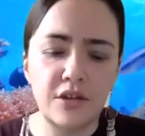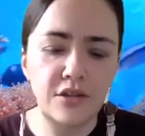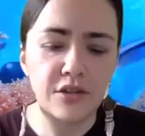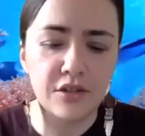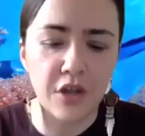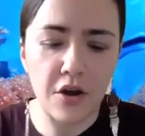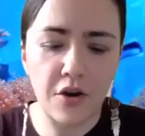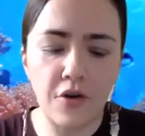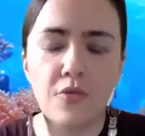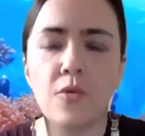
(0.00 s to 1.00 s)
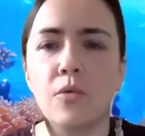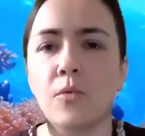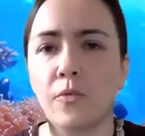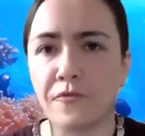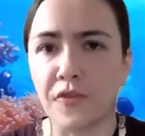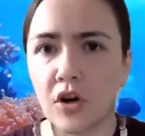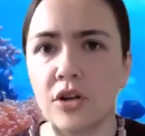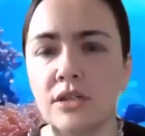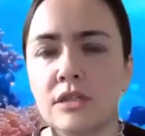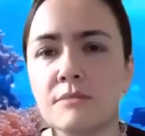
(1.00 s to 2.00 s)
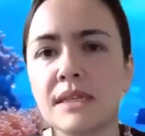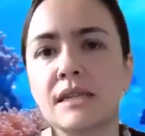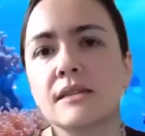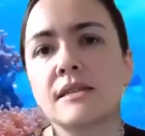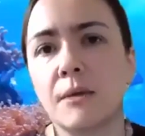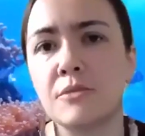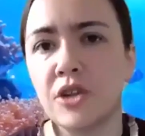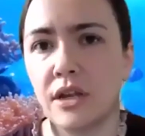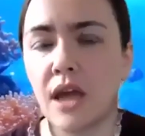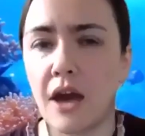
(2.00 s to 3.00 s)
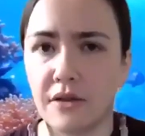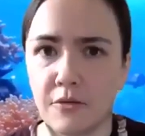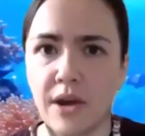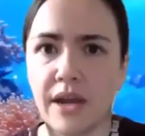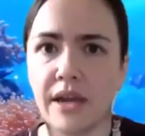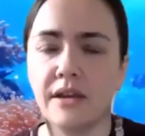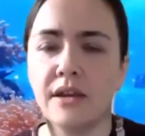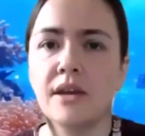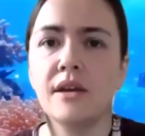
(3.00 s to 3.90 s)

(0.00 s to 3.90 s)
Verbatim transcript: So first misconception out of the way.